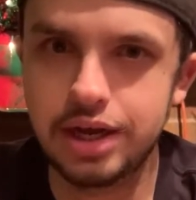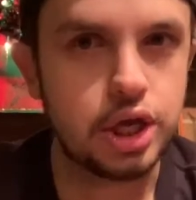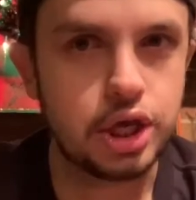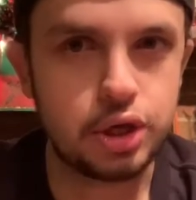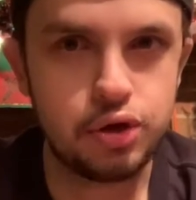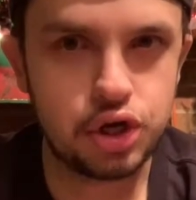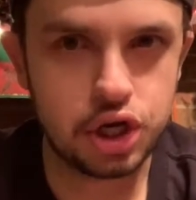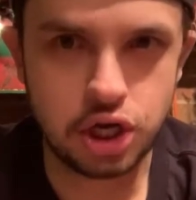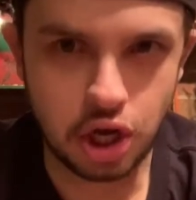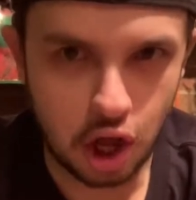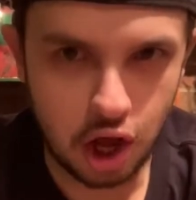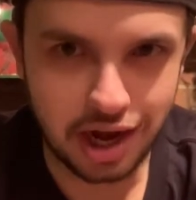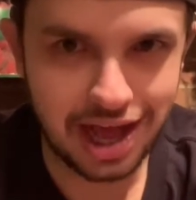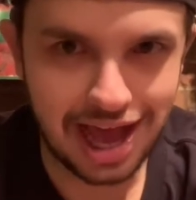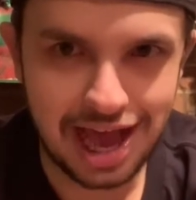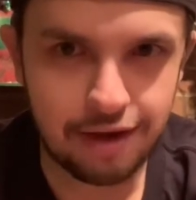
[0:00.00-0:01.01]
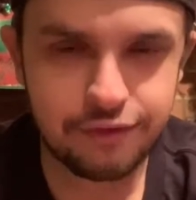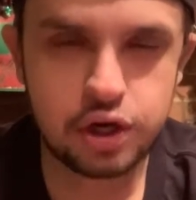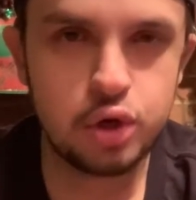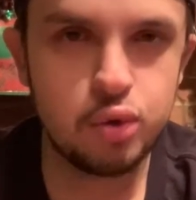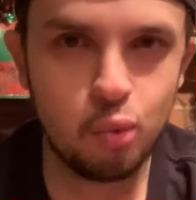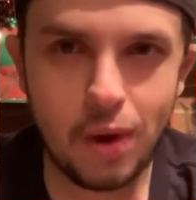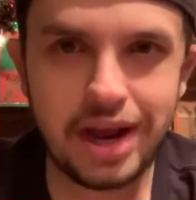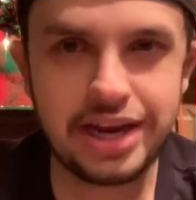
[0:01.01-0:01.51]
You should not have to
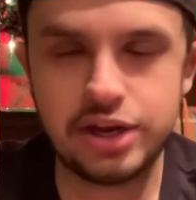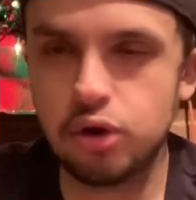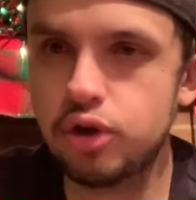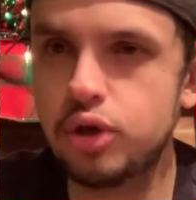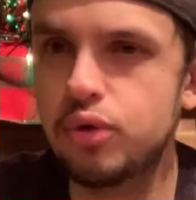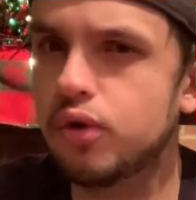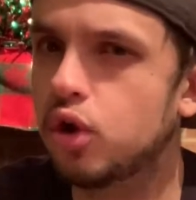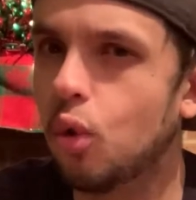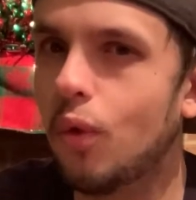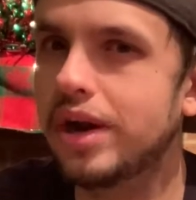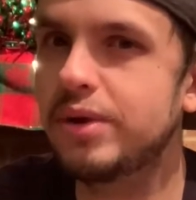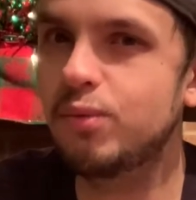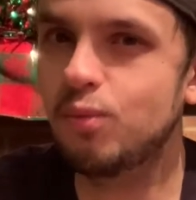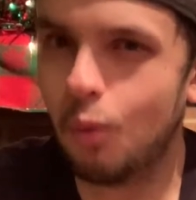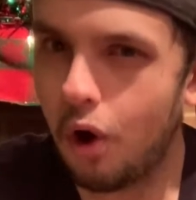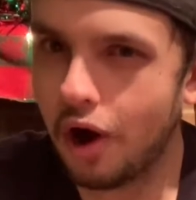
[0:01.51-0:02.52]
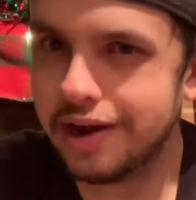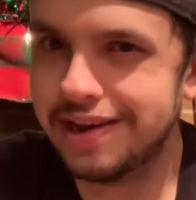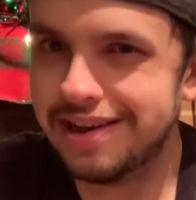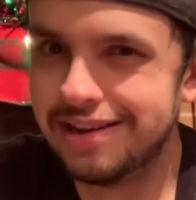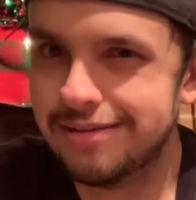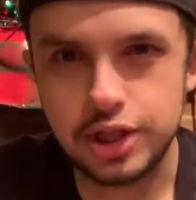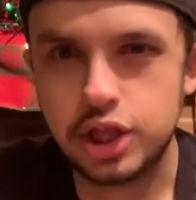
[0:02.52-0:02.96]
wait until you are 21